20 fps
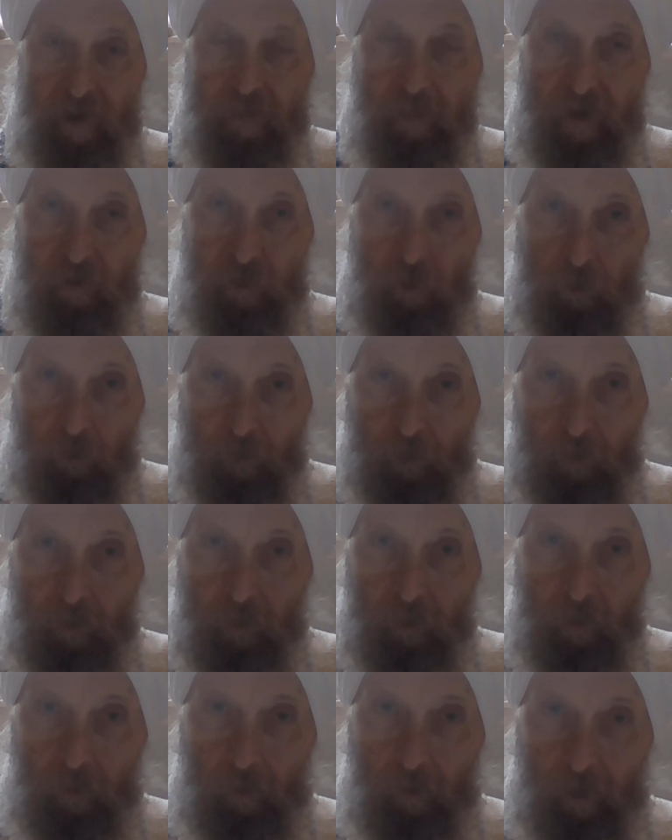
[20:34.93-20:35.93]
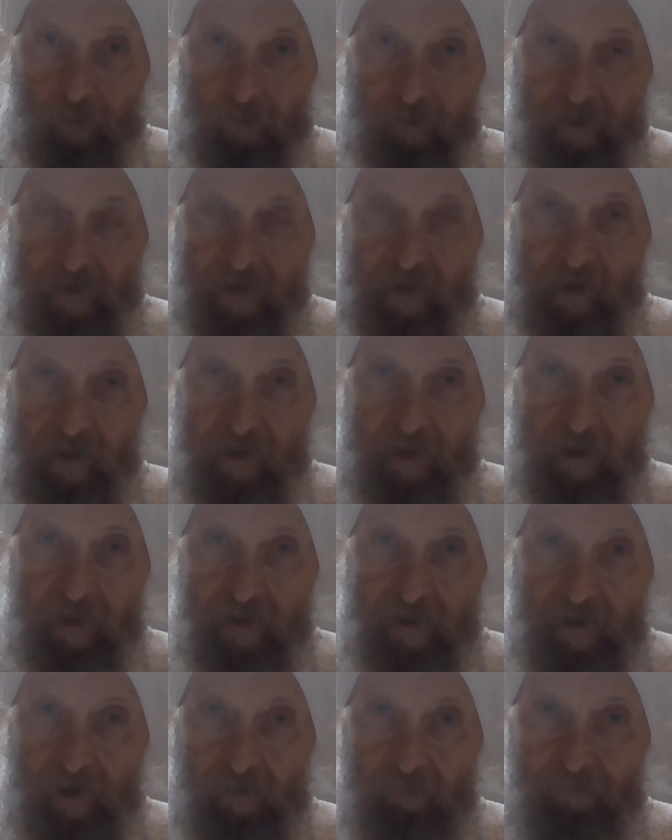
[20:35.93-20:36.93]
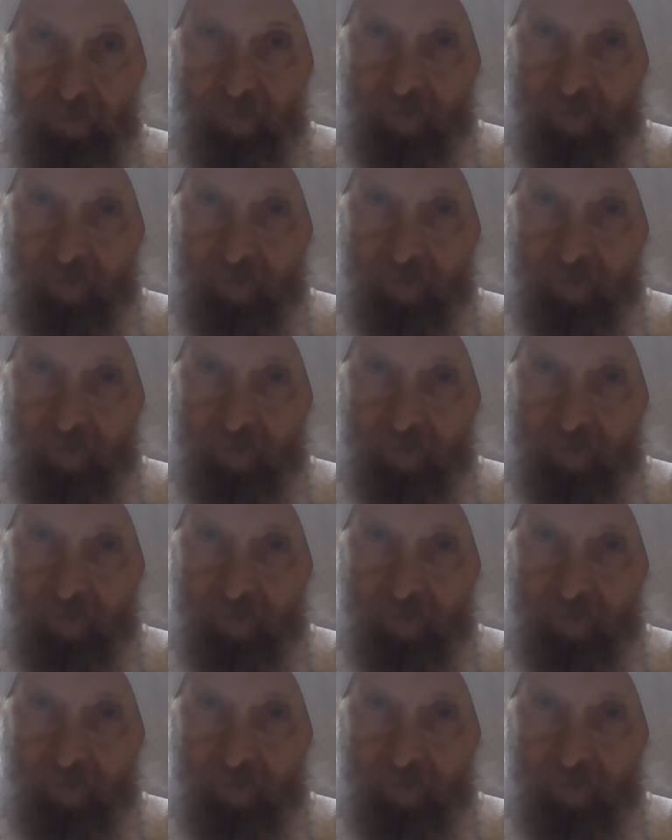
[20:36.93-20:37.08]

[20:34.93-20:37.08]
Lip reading: special photo of the Siri Singh Sahib.